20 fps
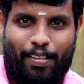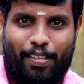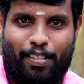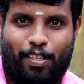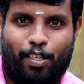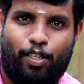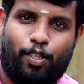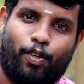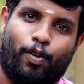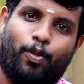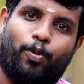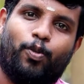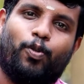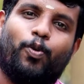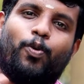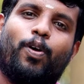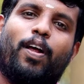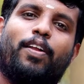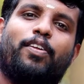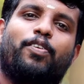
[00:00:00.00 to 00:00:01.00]
This is,
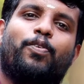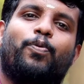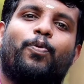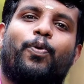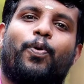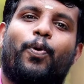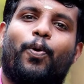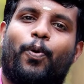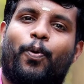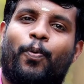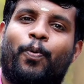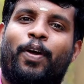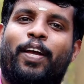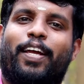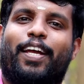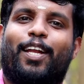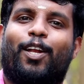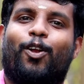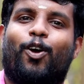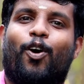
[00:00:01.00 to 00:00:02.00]
do you know,
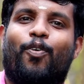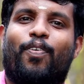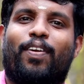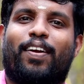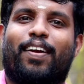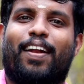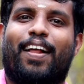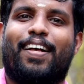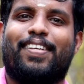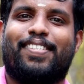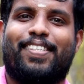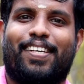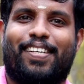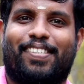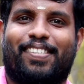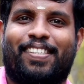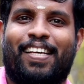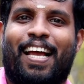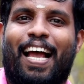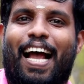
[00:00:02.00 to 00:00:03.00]
in lower
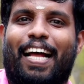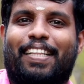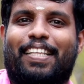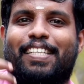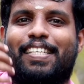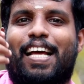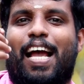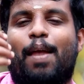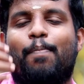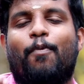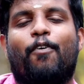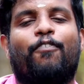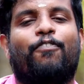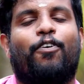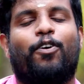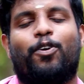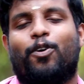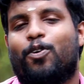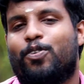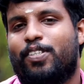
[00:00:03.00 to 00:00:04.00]
classes, at the time of
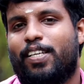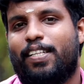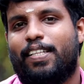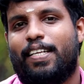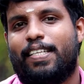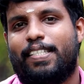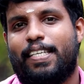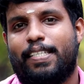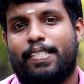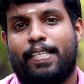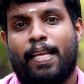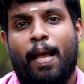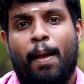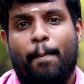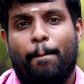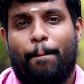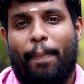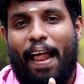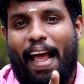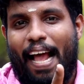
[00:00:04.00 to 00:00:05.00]
photosynthesis,
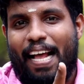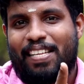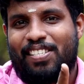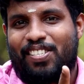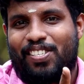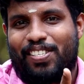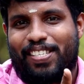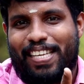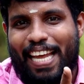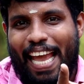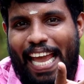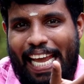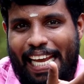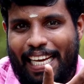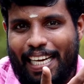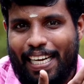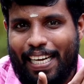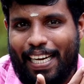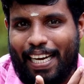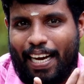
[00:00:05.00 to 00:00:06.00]
plants
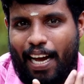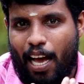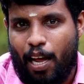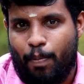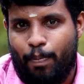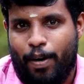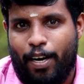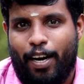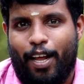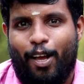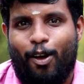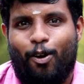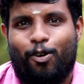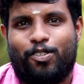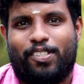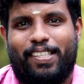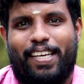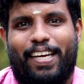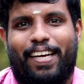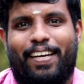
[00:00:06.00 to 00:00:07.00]
take carbon
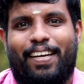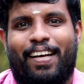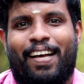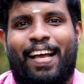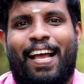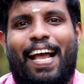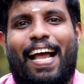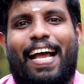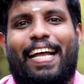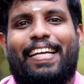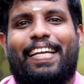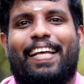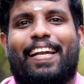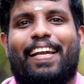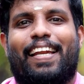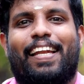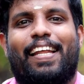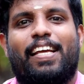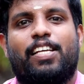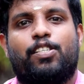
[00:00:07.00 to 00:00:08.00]
dioxide and
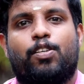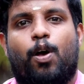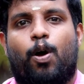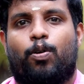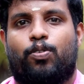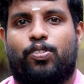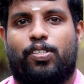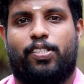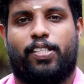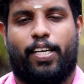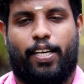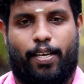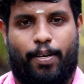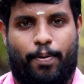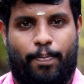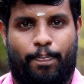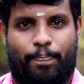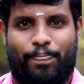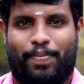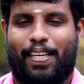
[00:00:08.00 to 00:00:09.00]
release
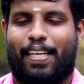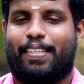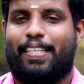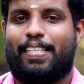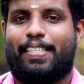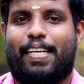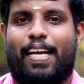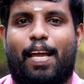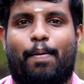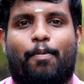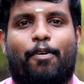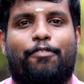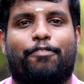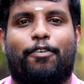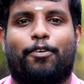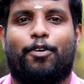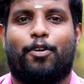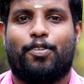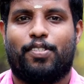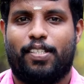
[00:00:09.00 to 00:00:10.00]
oxygen. At the time of
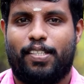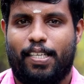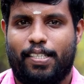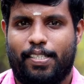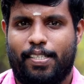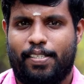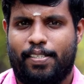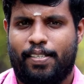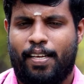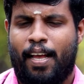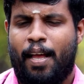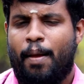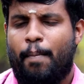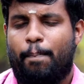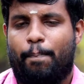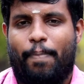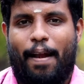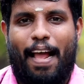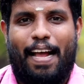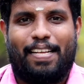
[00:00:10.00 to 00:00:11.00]
photosynthesis,
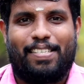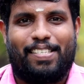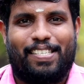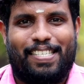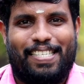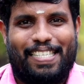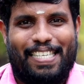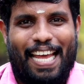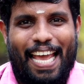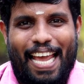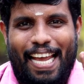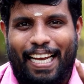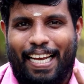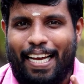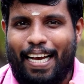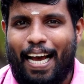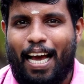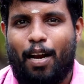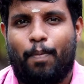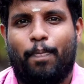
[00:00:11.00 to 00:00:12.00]
plants
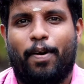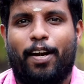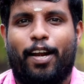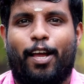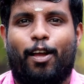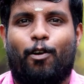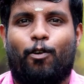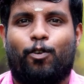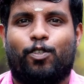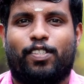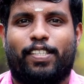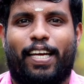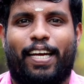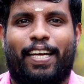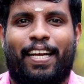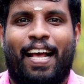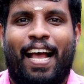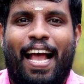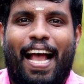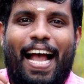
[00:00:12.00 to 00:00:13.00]
take carbon
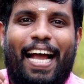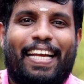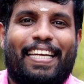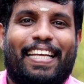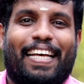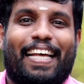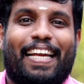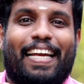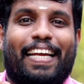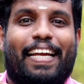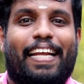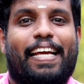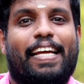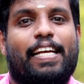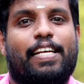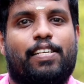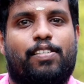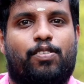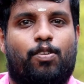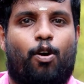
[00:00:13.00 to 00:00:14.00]
dioxide and
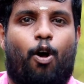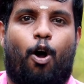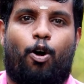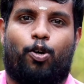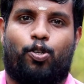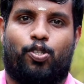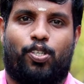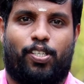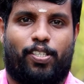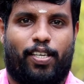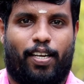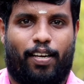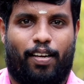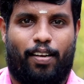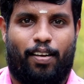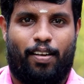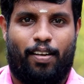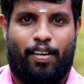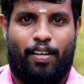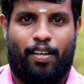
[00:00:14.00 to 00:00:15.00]
release
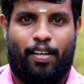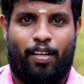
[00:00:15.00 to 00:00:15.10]
oxygen.